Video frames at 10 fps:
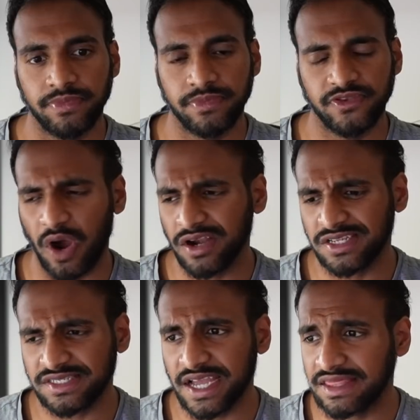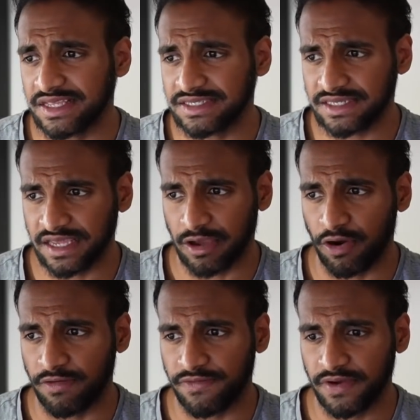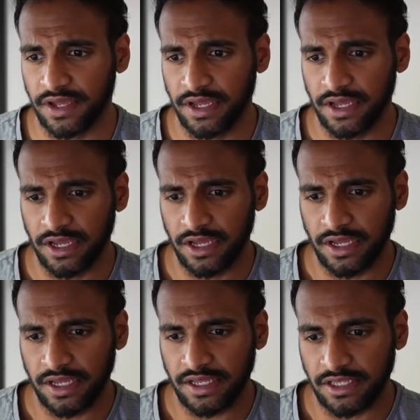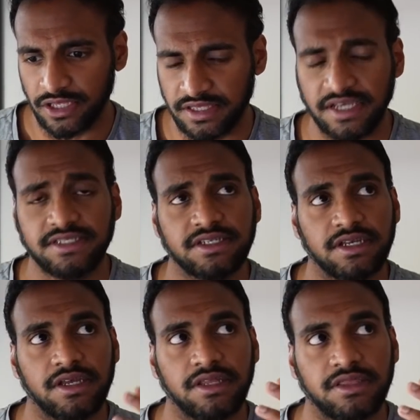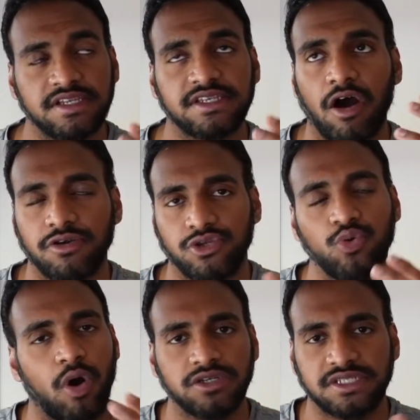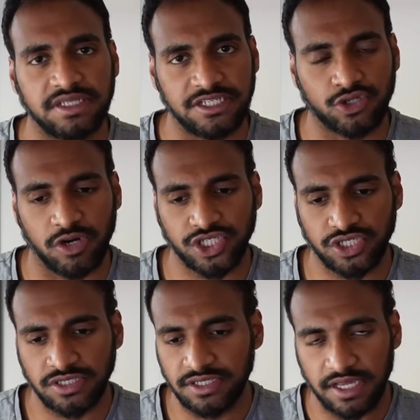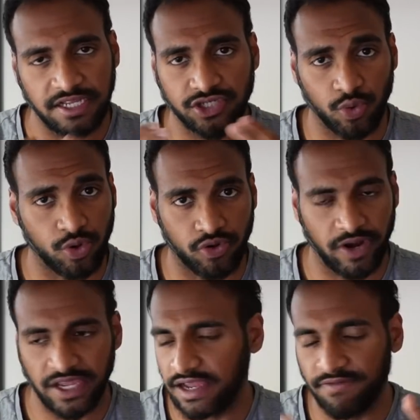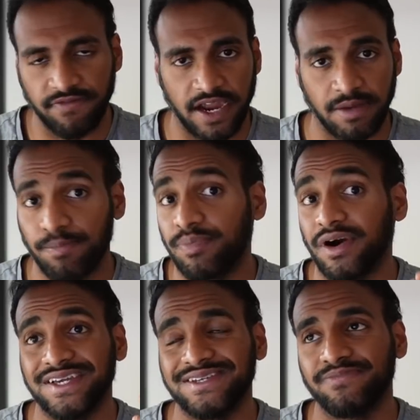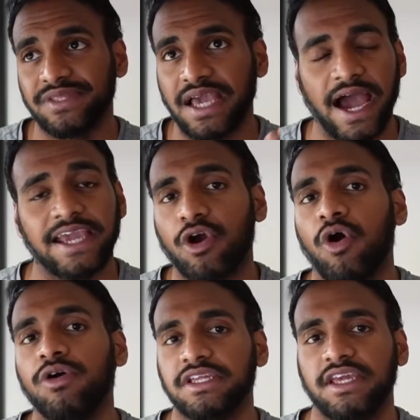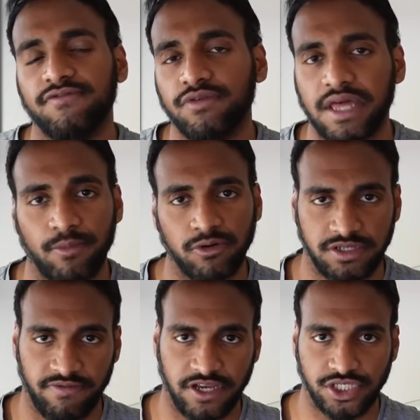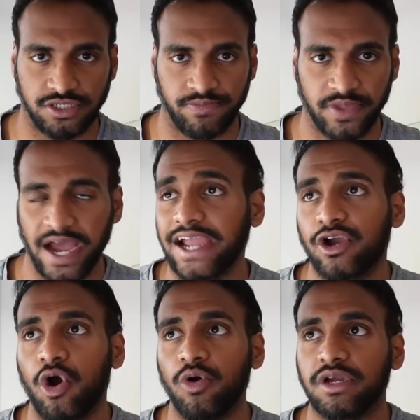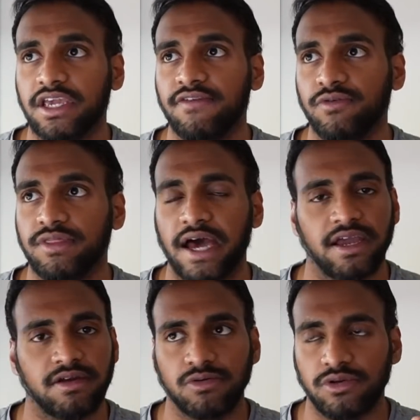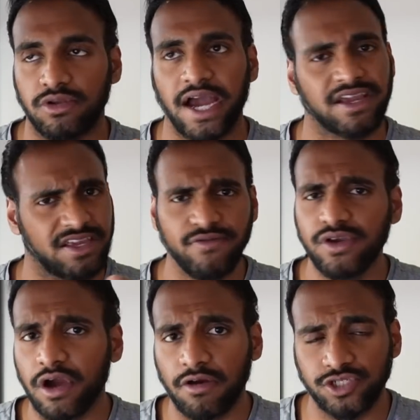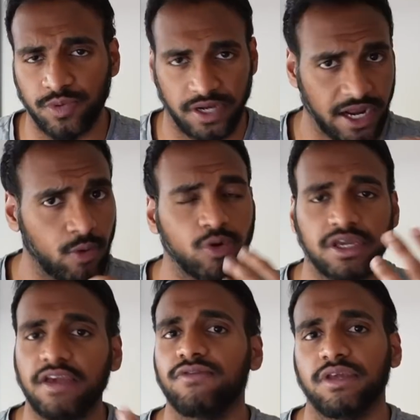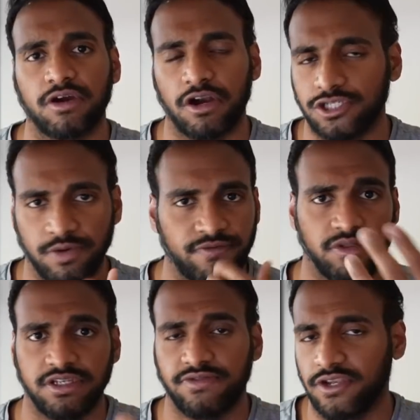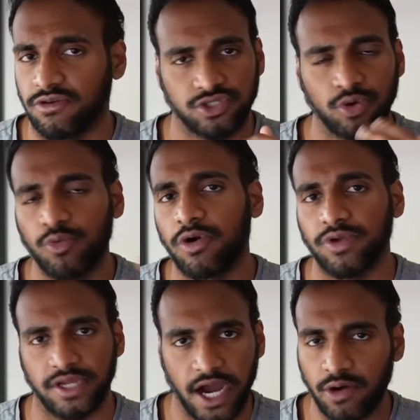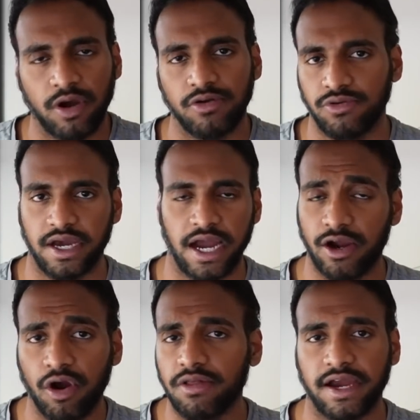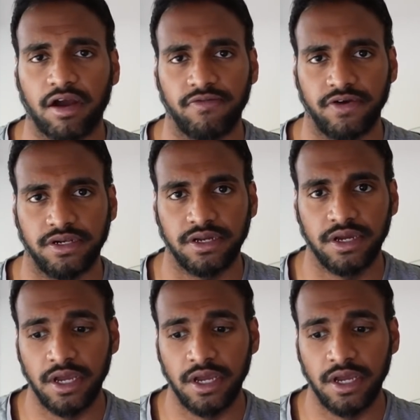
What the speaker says: So understand this thing of you asking these questions, it's all great and fine, but I can't give you that motivation. I can't give you that, you know, I can give you encouragement and I will give you the encouragement through these videos. Don't worry, I've got that covered.